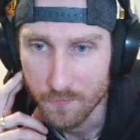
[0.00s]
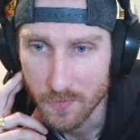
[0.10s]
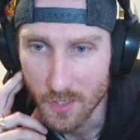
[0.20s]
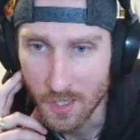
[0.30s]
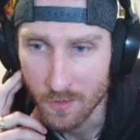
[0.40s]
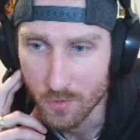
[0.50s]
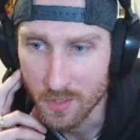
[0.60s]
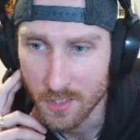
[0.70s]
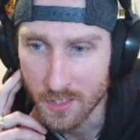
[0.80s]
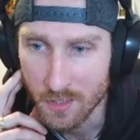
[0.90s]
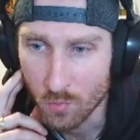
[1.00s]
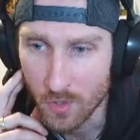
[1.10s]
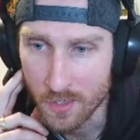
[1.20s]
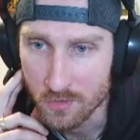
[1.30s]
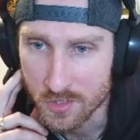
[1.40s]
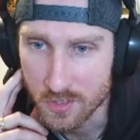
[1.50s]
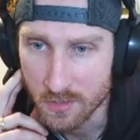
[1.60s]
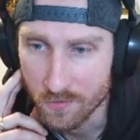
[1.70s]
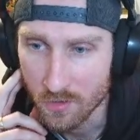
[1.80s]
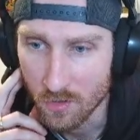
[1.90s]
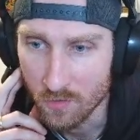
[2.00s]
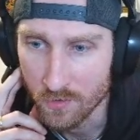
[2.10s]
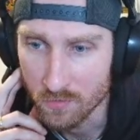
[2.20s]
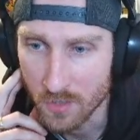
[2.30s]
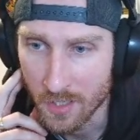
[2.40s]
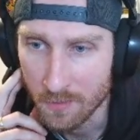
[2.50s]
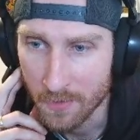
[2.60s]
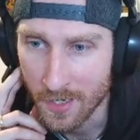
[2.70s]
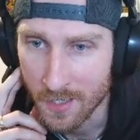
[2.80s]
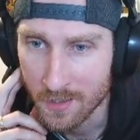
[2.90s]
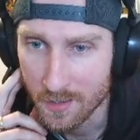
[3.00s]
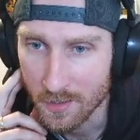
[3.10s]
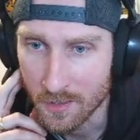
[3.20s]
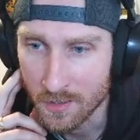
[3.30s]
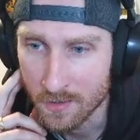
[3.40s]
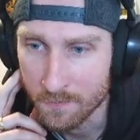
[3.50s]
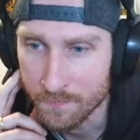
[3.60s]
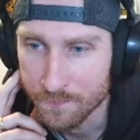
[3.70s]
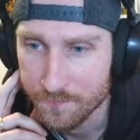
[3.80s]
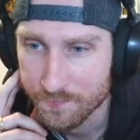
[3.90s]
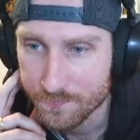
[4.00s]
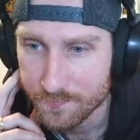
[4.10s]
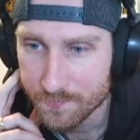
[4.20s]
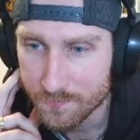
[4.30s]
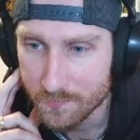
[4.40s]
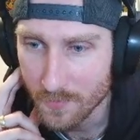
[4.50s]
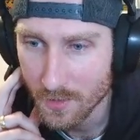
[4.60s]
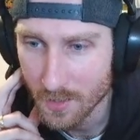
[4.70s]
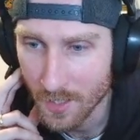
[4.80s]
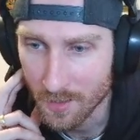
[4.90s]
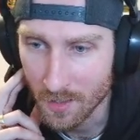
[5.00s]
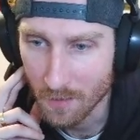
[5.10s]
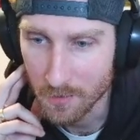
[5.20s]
I would lean wide receiver over running back. Got a couple